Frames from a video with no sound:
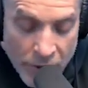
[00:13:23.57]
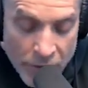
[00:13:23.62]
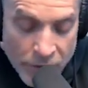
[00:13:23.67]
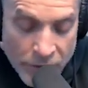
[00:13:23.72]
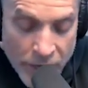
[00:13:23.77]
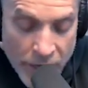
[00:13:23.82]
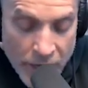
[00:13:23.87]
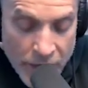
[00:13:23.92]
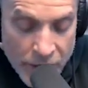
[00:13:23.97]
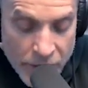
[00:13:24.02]
I
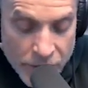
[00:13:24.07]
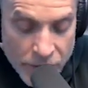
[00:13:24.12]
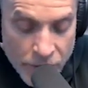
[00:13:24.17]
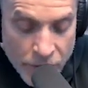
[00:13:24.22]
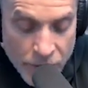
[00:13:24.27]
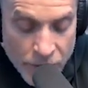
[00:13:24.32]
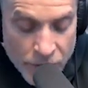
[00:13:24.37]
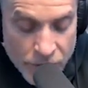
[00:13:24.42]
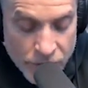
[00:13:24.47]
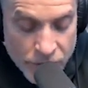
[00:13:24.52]
was headed
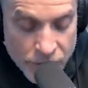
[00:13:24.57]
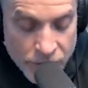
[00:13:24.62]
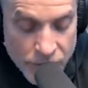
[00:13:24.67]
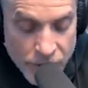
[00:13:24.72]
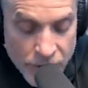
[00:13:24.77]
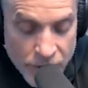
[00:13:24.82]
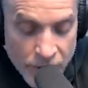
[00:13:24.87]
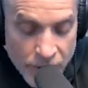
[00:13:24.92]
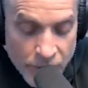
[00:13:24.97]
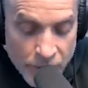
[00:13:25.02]
towards
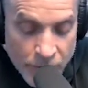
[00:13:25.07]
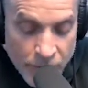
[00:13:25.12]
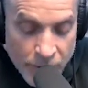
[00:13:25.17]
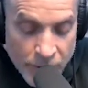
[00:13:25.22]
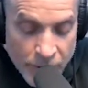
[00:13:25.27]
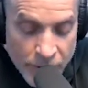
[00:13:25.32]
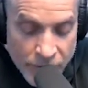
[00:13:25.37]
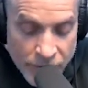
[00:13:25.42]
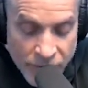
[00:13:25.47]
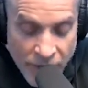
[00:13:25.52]

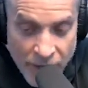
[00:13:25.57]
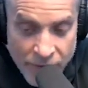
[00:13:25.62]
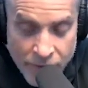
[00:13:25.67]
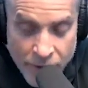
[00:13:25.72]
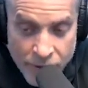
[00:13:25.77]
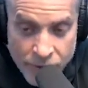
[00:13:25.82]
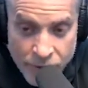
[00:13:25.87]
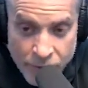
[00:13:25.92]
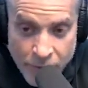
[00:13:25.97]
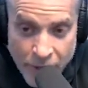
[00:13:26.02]
being a
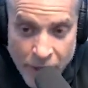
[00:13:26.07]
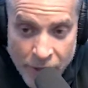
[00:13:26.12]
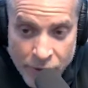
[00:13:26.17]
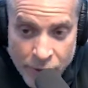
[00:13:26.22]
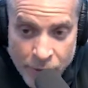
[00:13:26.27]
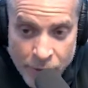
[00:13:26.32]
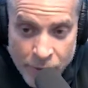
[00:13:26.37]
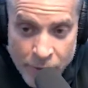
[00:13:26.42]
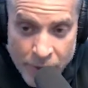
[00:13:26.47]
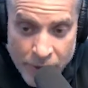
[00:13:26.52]
500
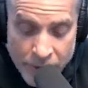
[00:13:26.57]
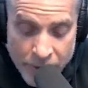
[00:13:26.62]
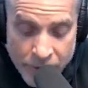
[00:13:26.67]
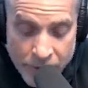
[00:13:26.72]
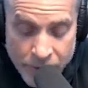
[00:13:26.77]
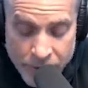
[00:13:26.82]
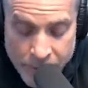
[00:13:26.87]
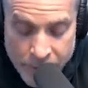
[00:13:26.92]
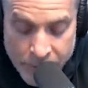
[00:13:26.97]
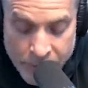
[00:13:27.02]
pound human being,